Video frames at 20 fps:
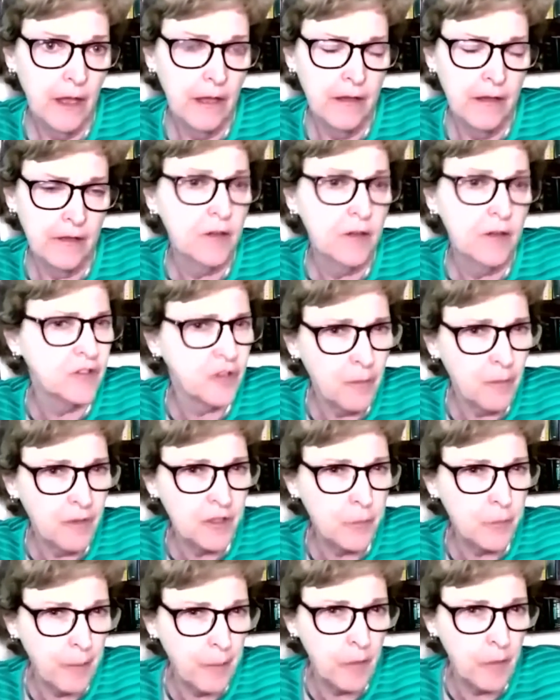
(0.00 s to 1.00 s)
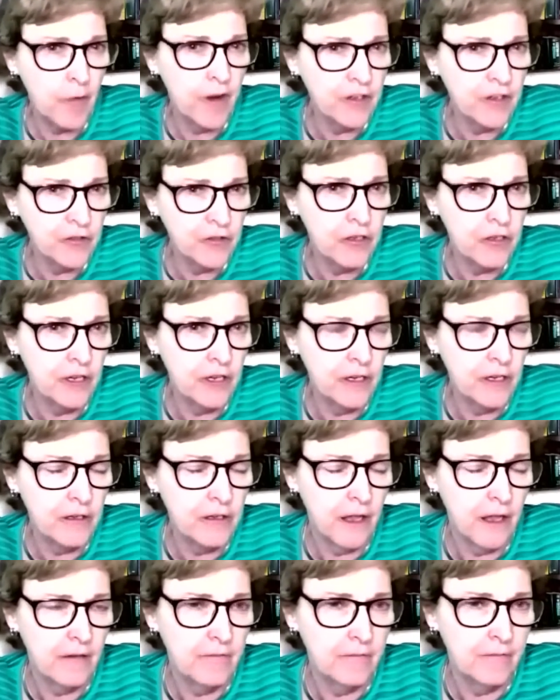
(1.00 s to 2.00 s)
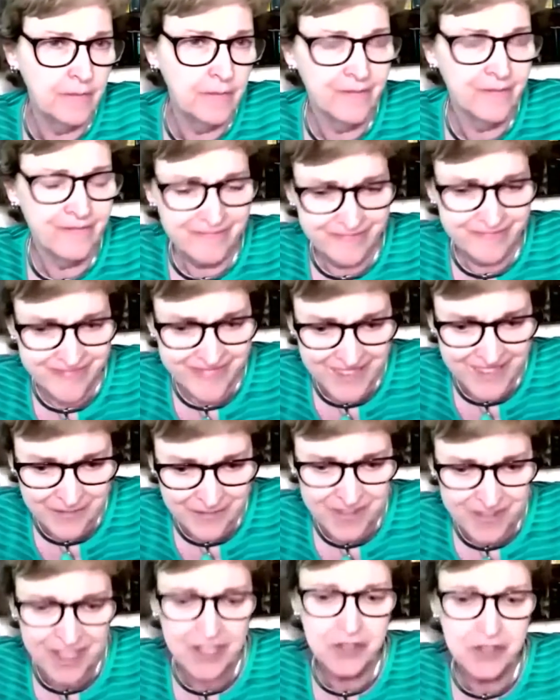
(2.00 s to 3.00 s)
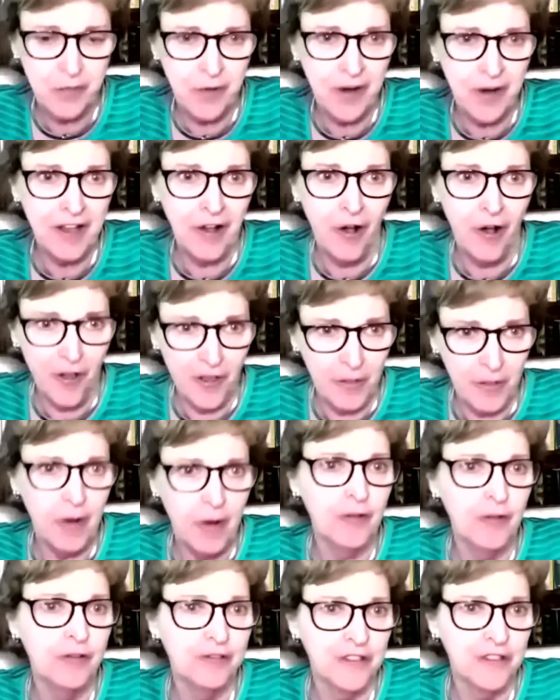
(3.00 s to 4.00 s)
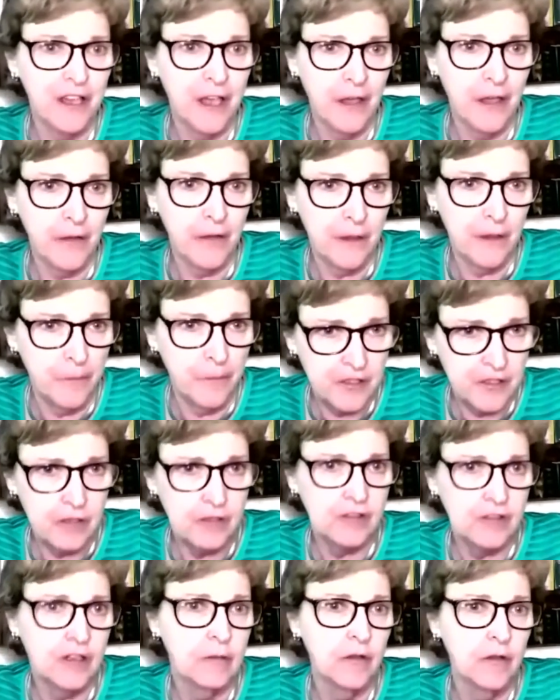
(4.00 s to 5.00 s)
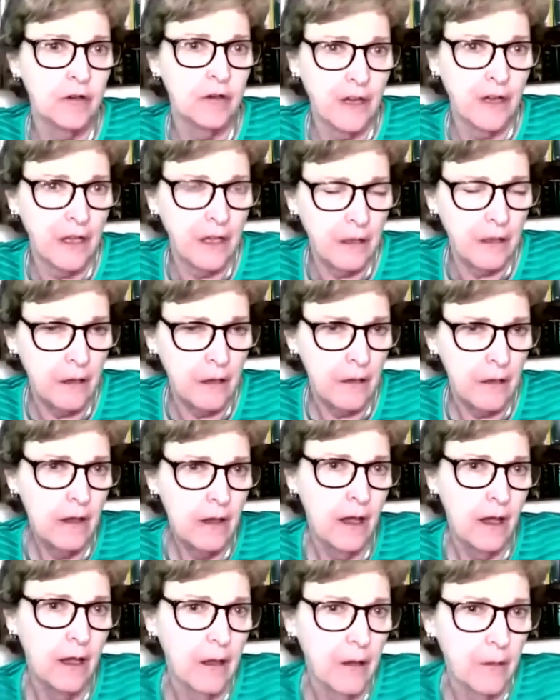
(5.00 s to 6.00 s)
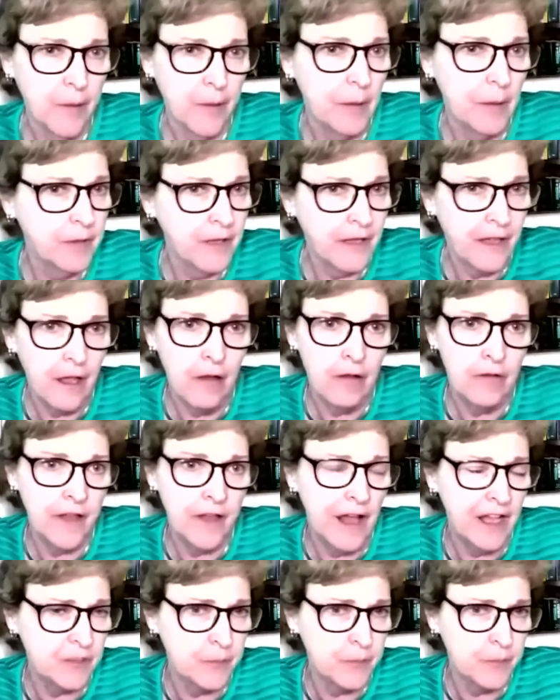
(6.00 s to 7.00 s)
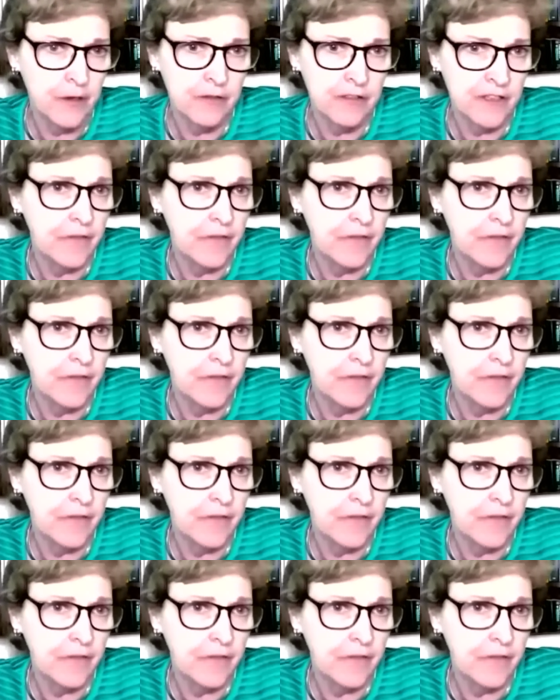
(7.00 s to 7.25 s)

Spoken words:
There's so much preparation, and that does bring all the partners together, the business community, public health, hospitals.